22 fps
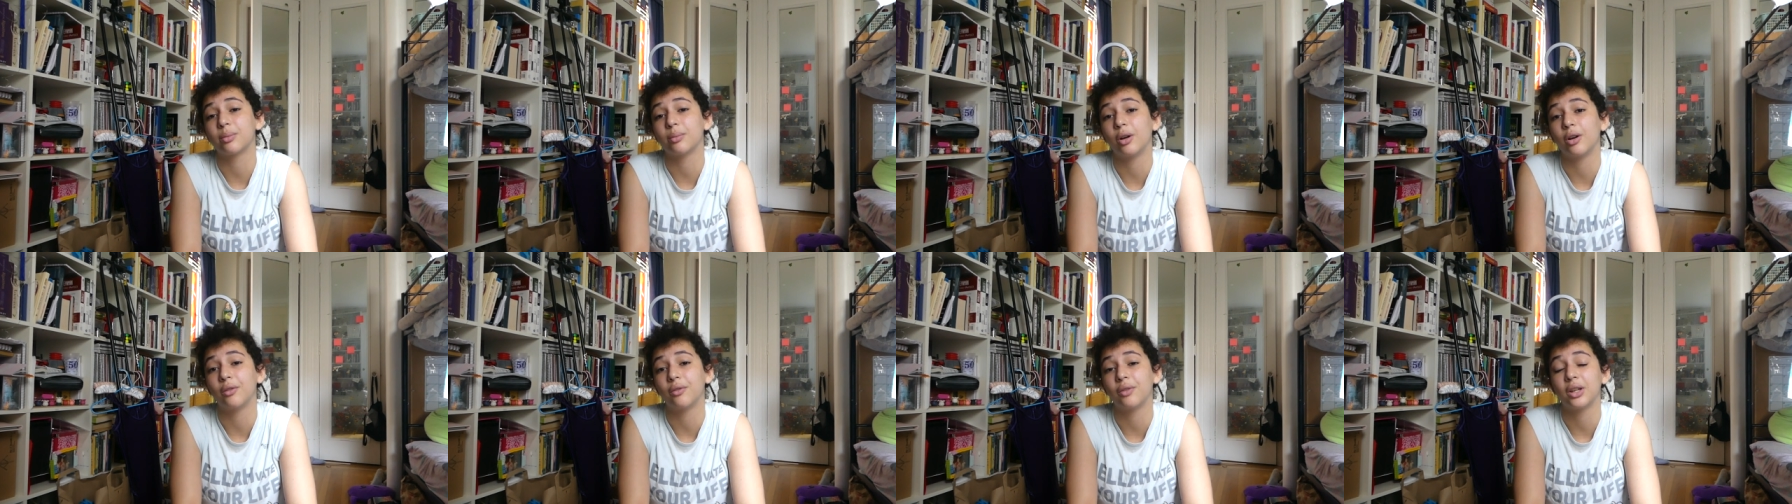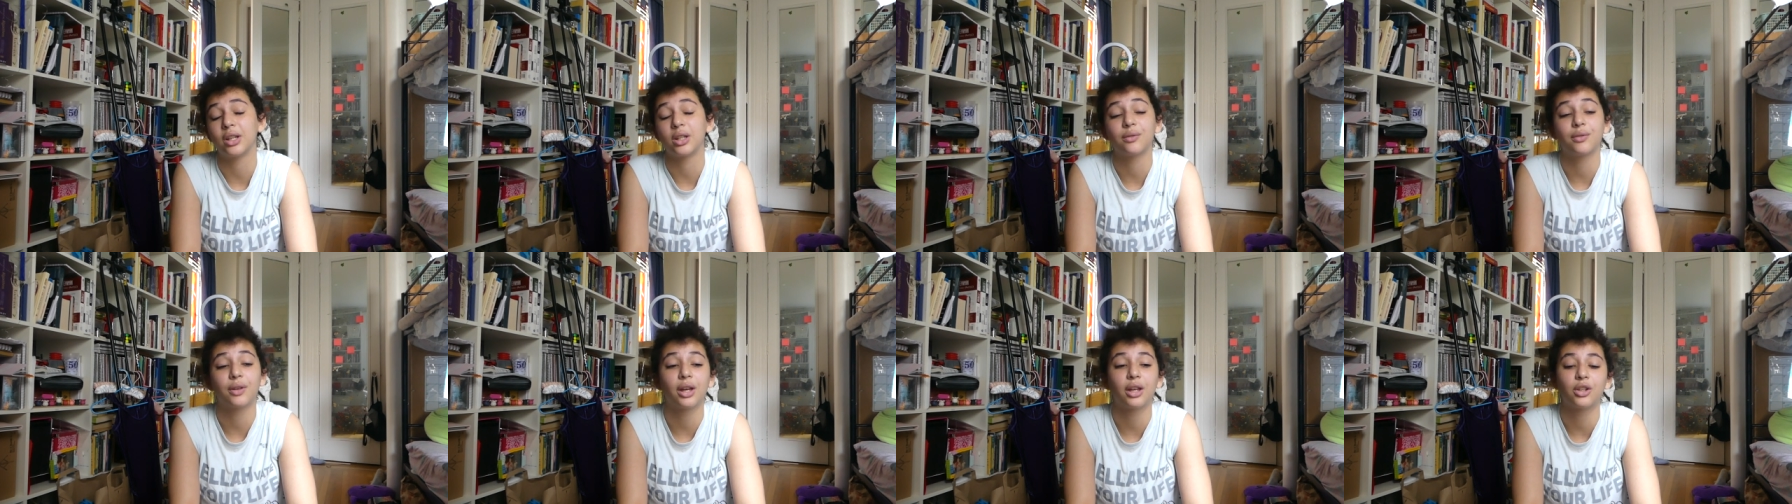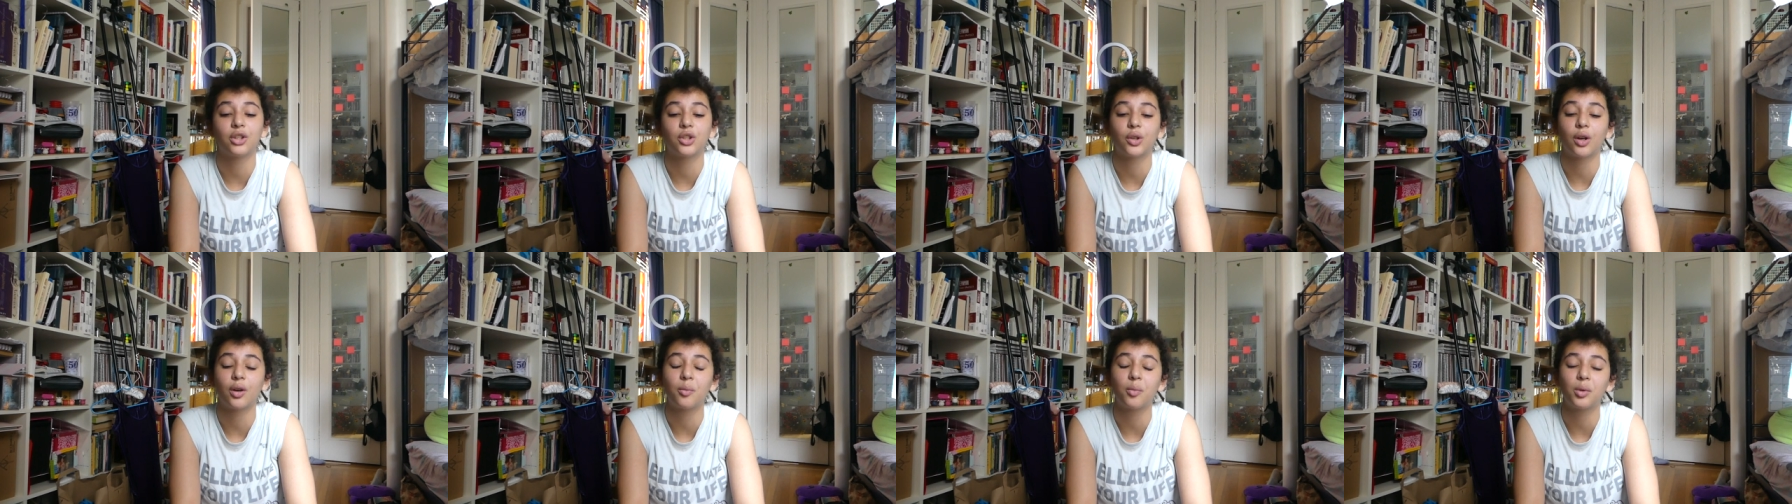small face fan,
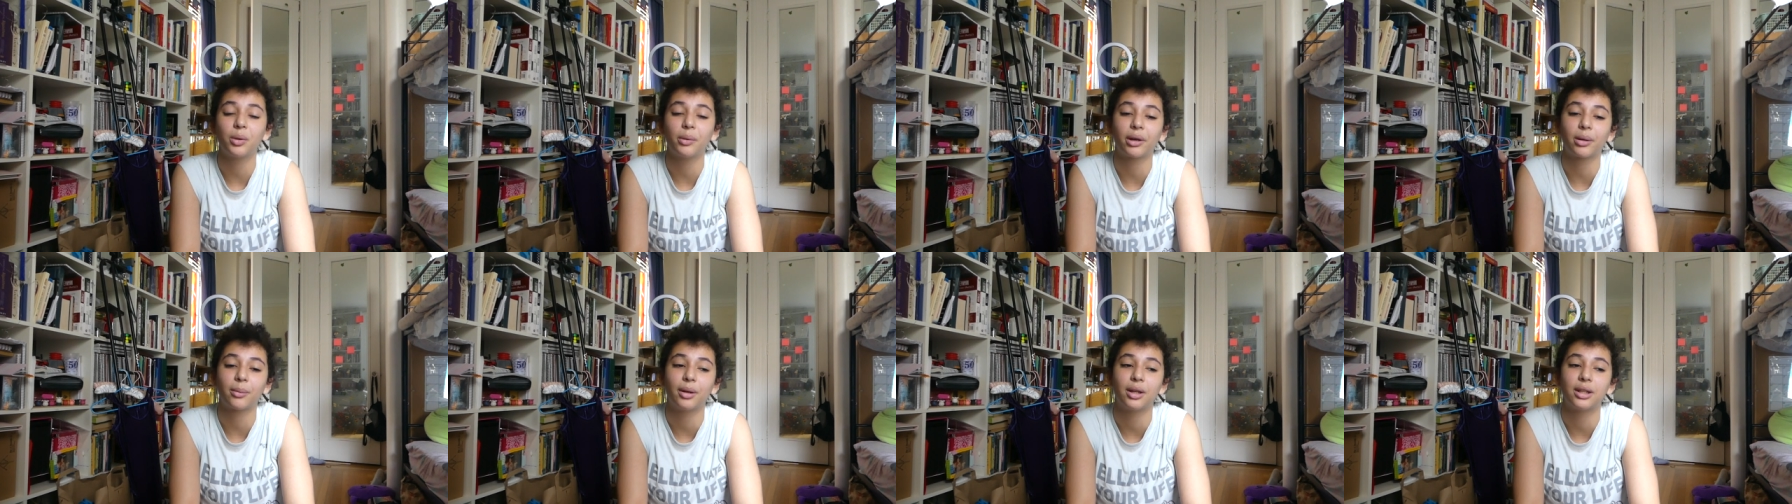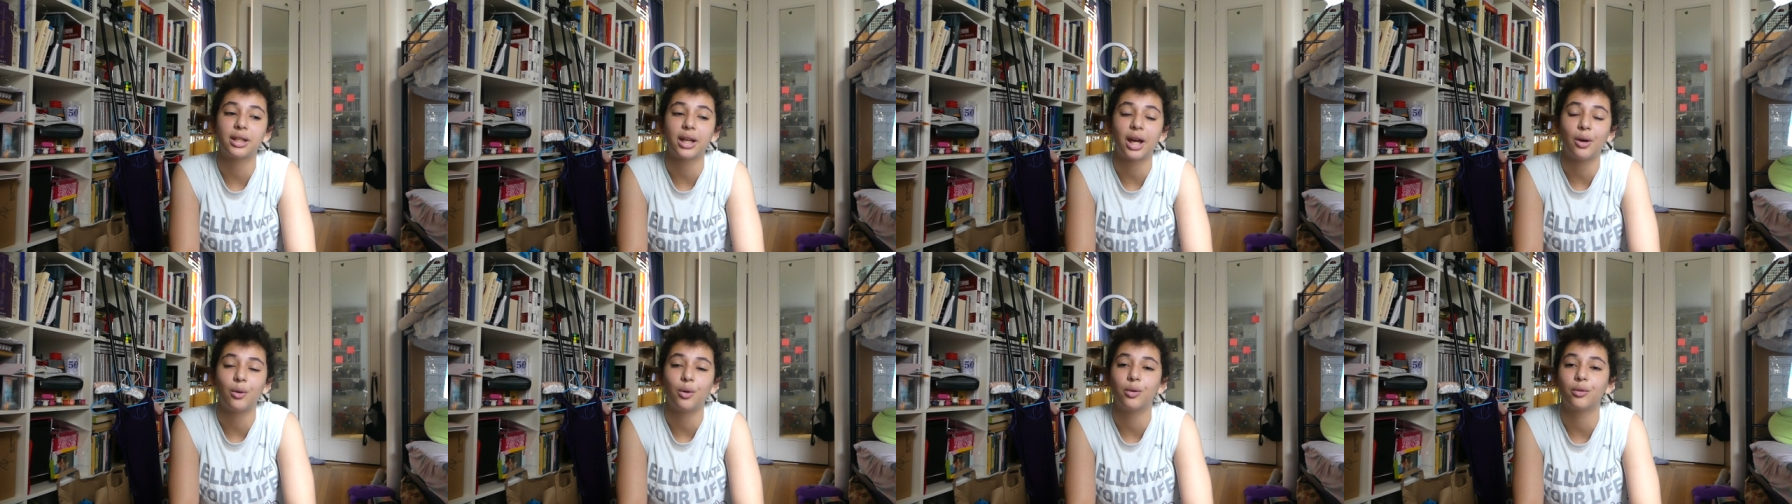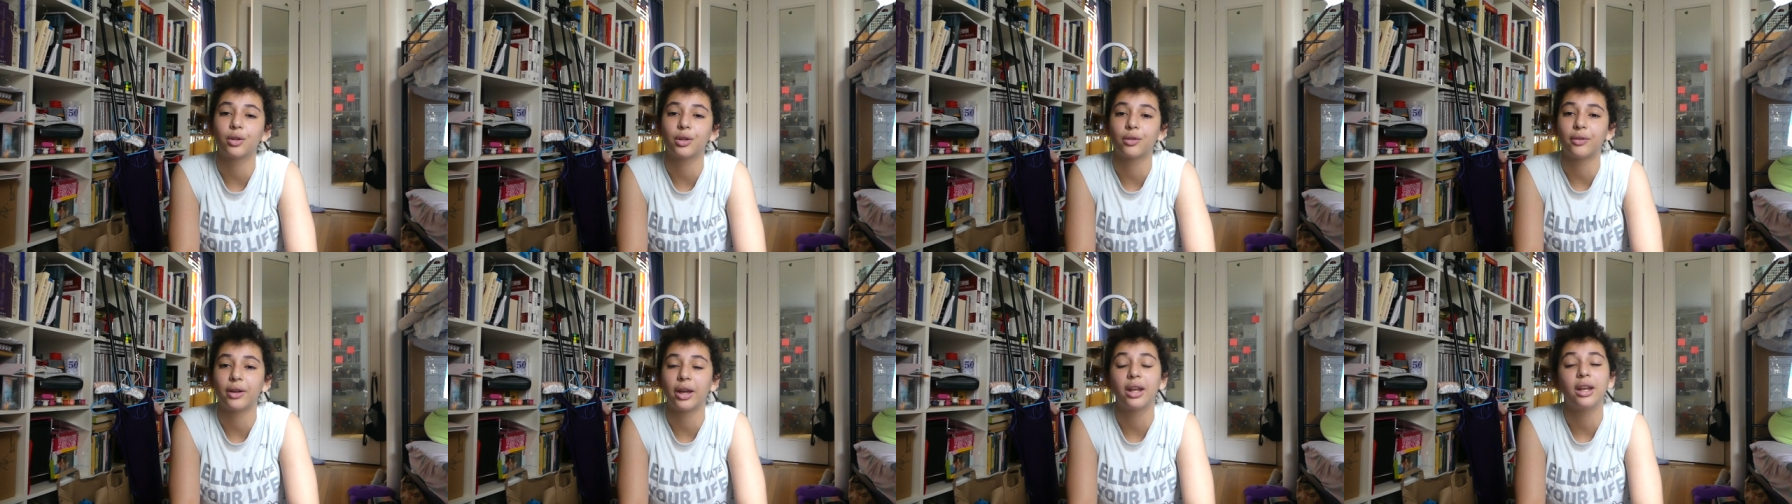so I really recommend a towel over
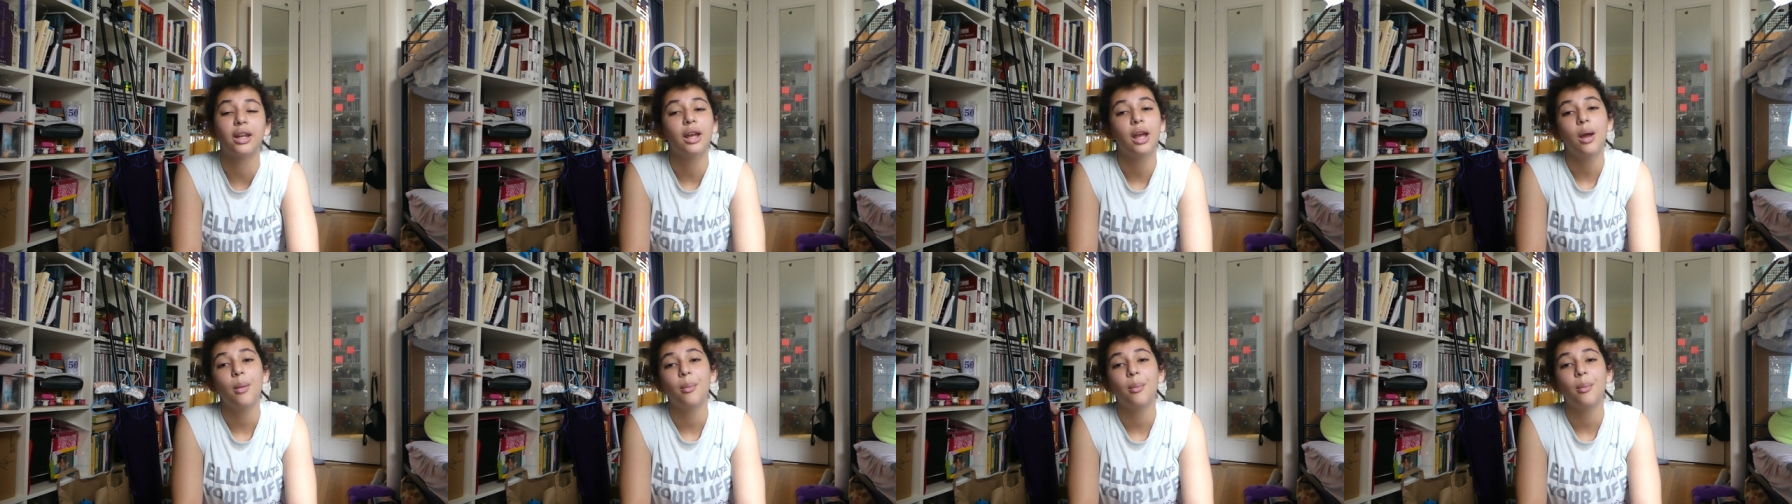a fan.